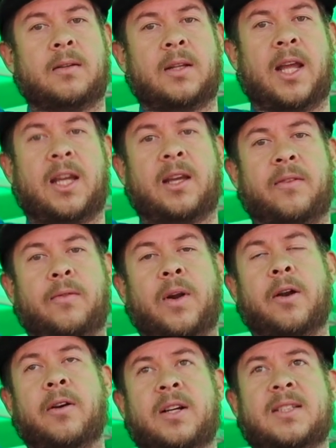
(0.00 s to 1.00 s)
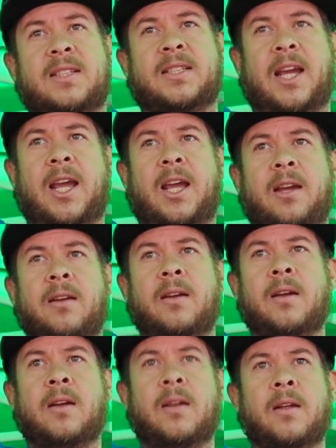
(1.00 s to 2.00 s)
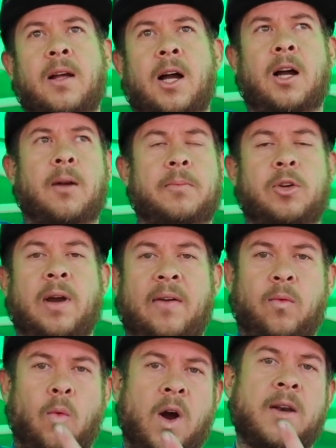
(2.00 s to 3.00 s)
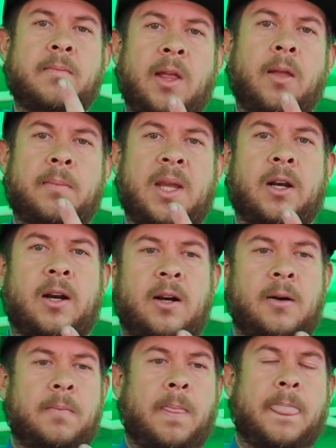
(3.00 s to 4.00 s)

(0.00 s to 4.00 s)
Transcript: Like, if we were to say you have 1 millimeter